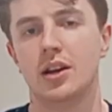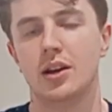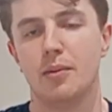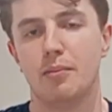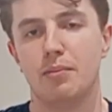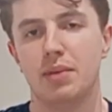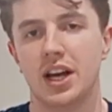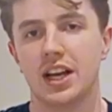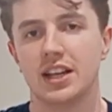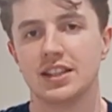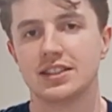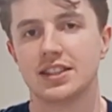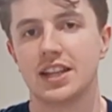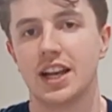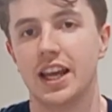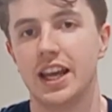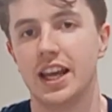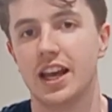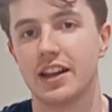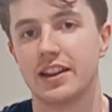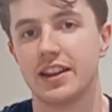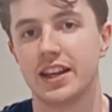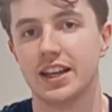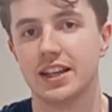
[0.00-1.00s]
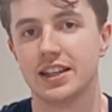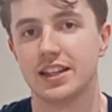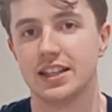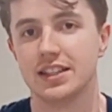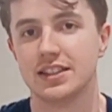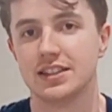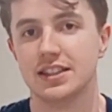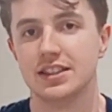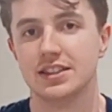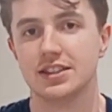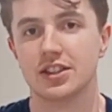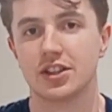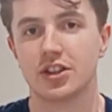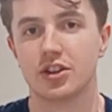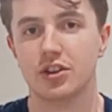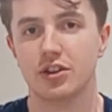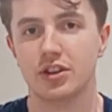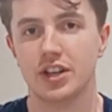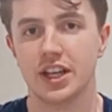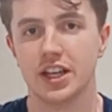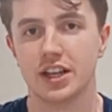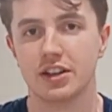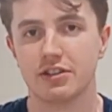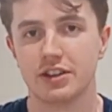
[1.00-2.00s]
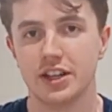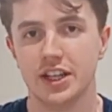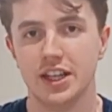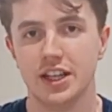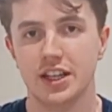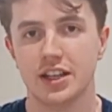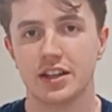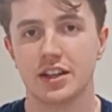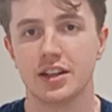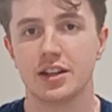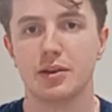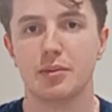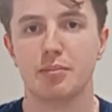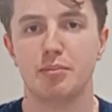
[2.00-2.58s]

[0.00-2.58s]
Personally, I think this is a good ingredient,